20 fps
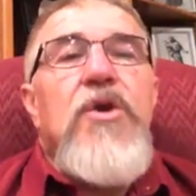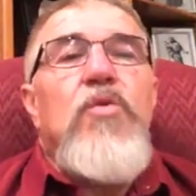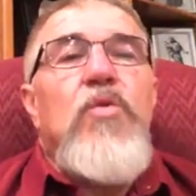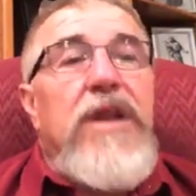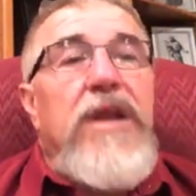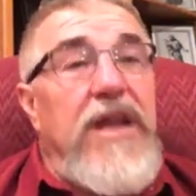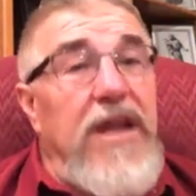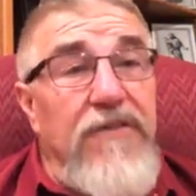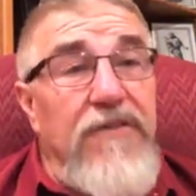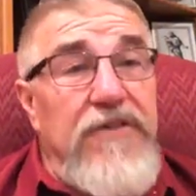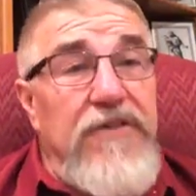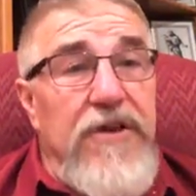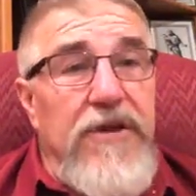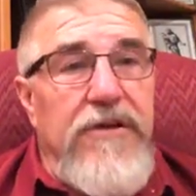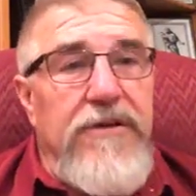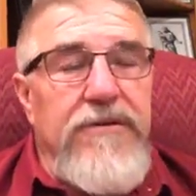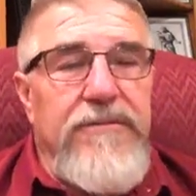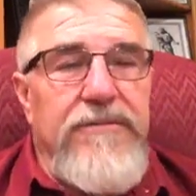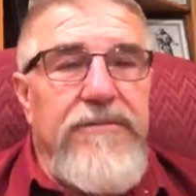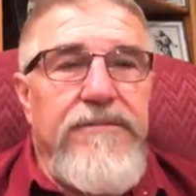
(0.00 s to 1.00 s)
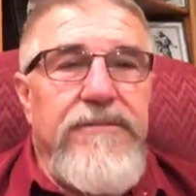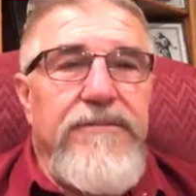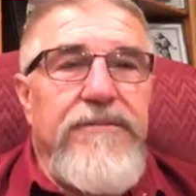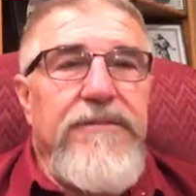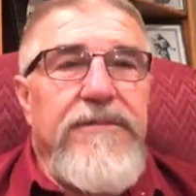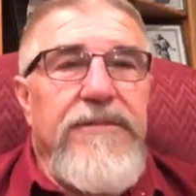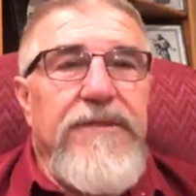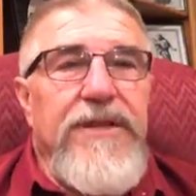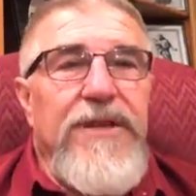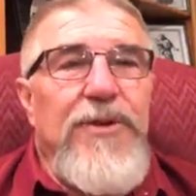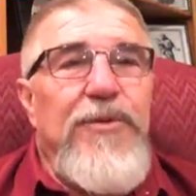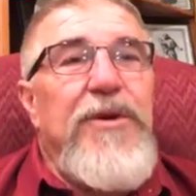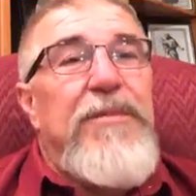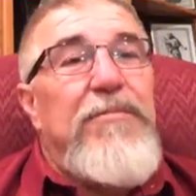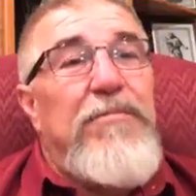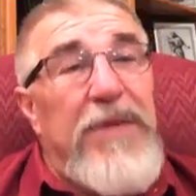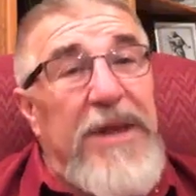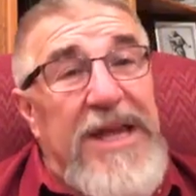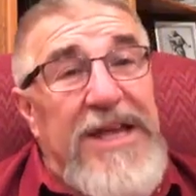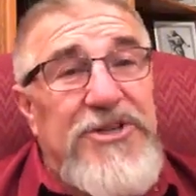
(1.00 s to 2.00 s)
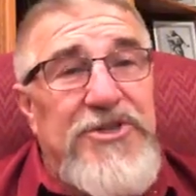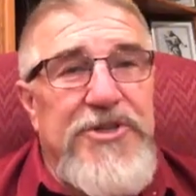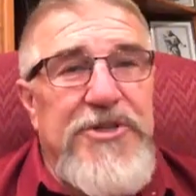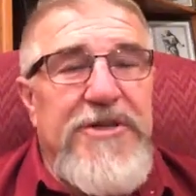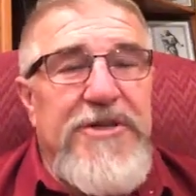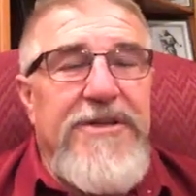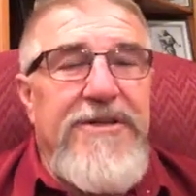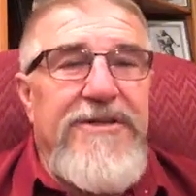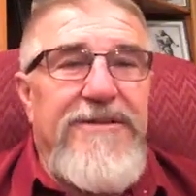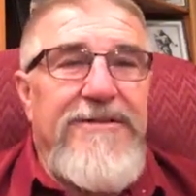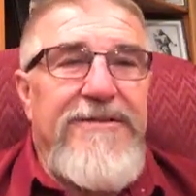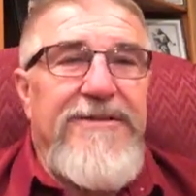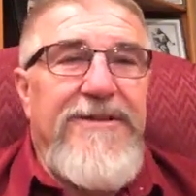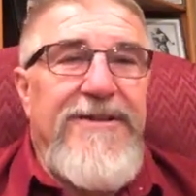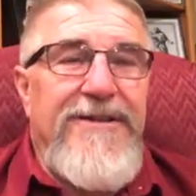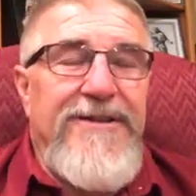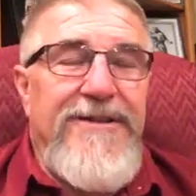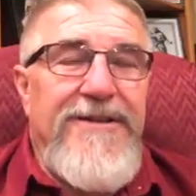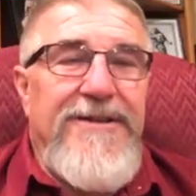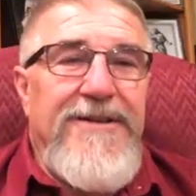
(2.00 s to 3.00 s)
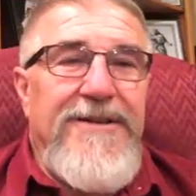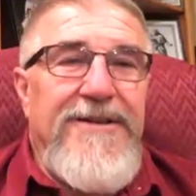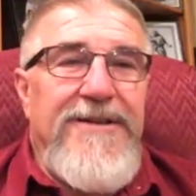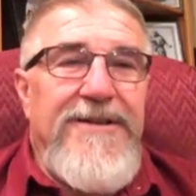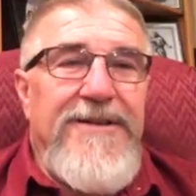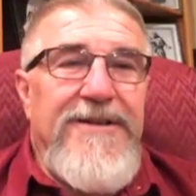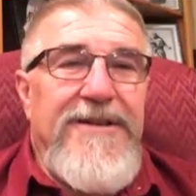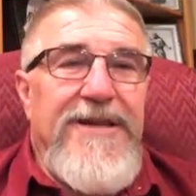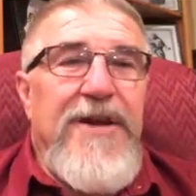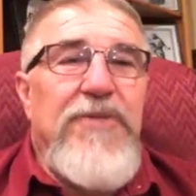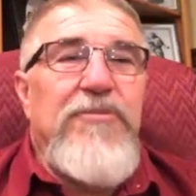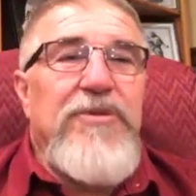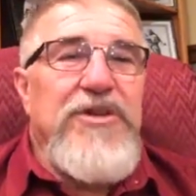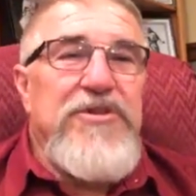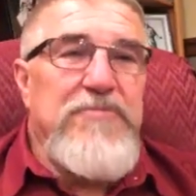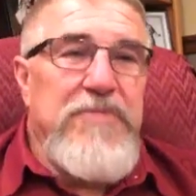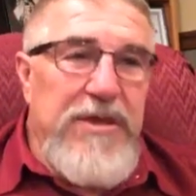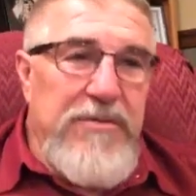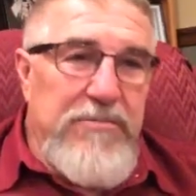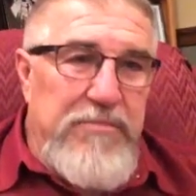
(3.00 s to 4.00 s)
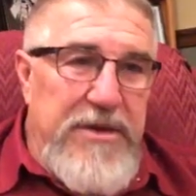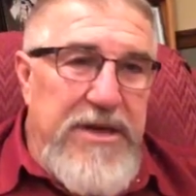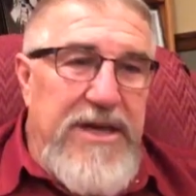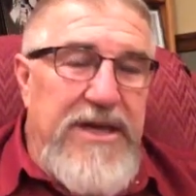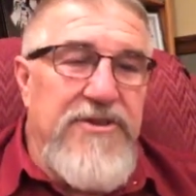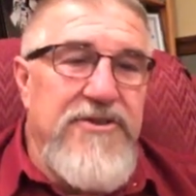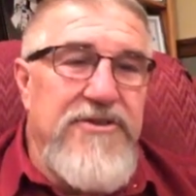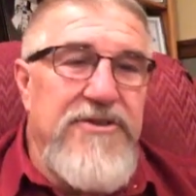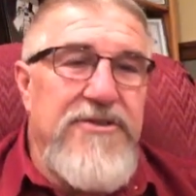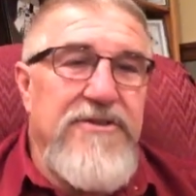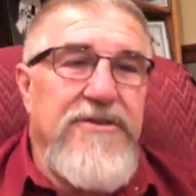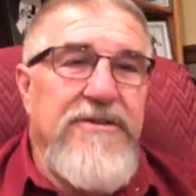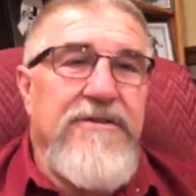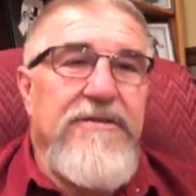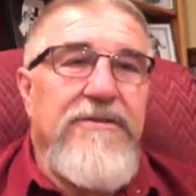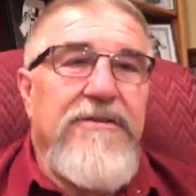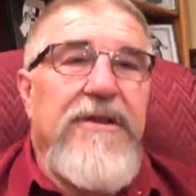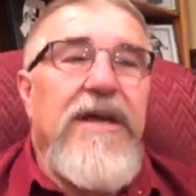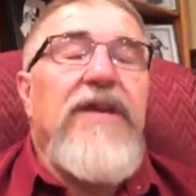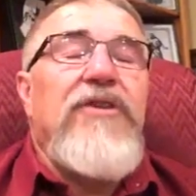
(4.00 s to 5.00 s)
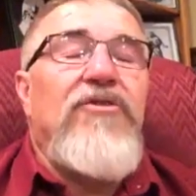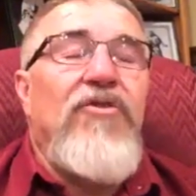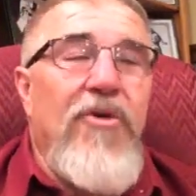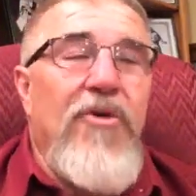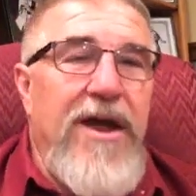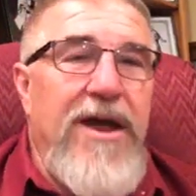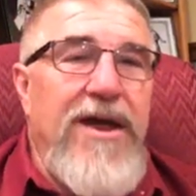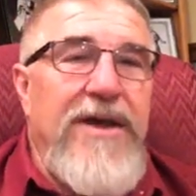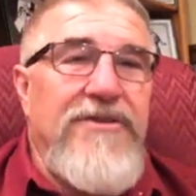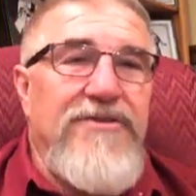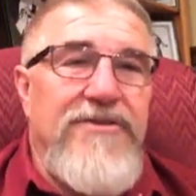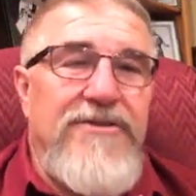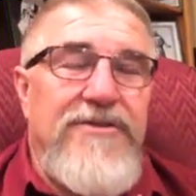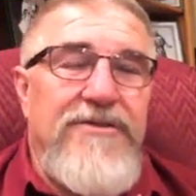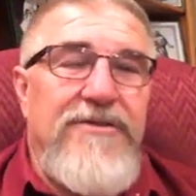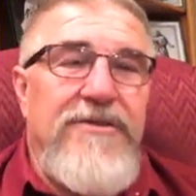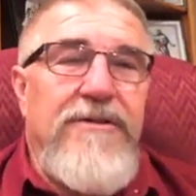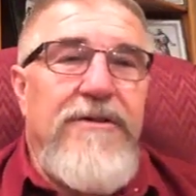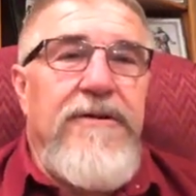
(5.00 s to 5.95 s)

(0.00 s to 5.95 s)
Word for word: We love you. We bless you. And we speak peace and grace